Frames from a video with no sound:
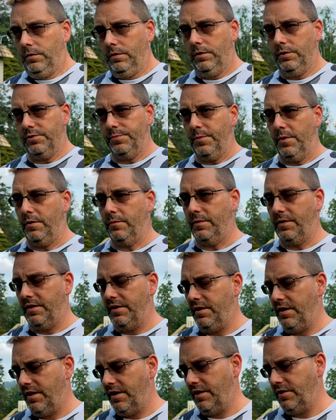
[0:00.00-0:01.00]
SmallRig
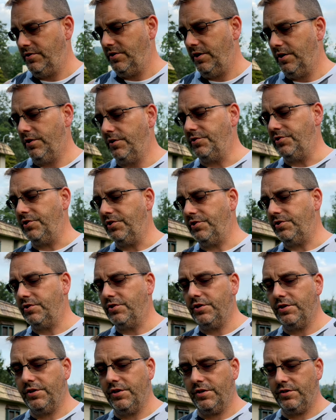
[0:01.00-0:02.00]
cage,
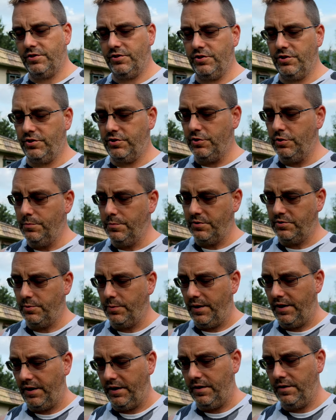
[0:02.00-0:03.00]
just it's just too much
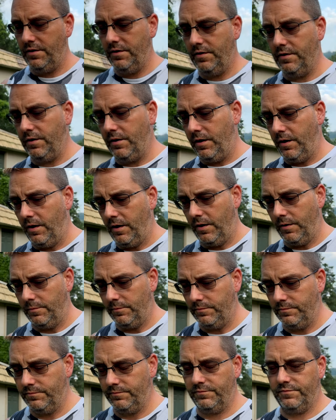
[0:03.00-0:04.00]
weight
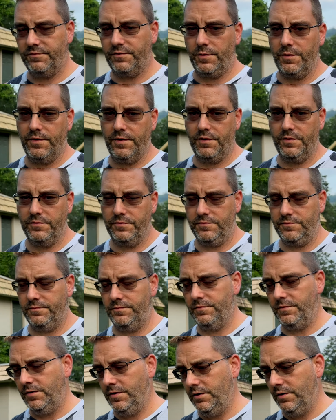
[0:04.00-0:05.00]
um, for the
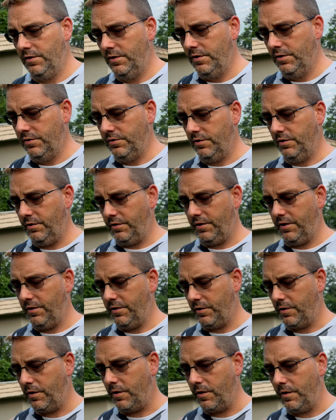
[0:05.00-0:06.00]
to hook it in
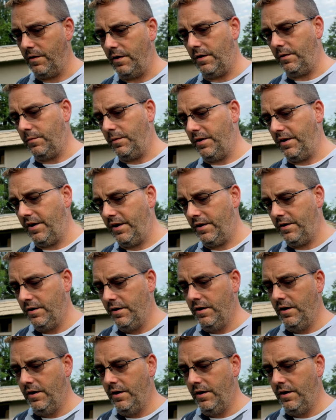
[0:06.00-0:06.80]
the car that way.